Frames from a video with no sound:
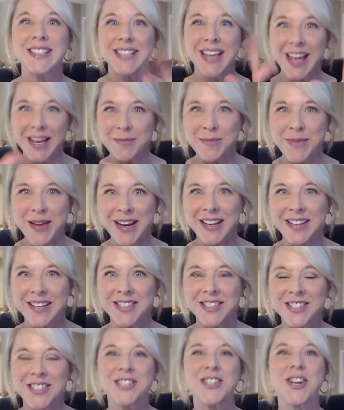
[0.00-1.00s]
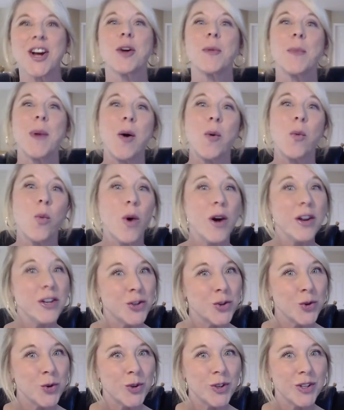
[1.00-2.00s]
10 minutes to talk about one
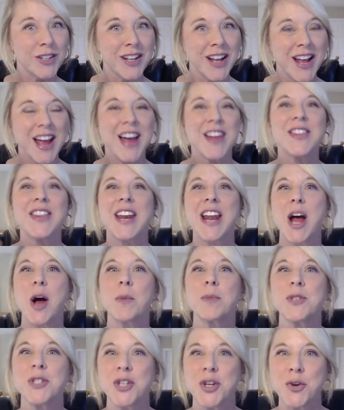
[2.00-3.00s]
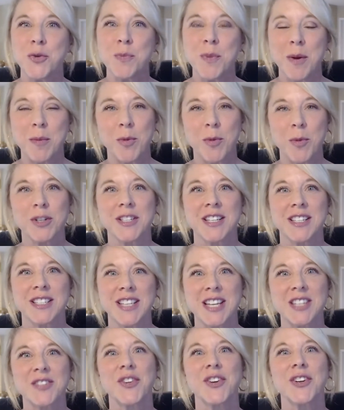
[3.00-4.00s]
tool that helps you be more
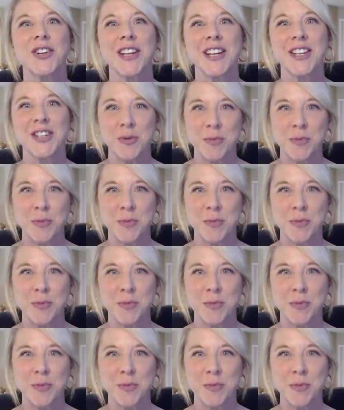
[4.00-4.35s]
successful in your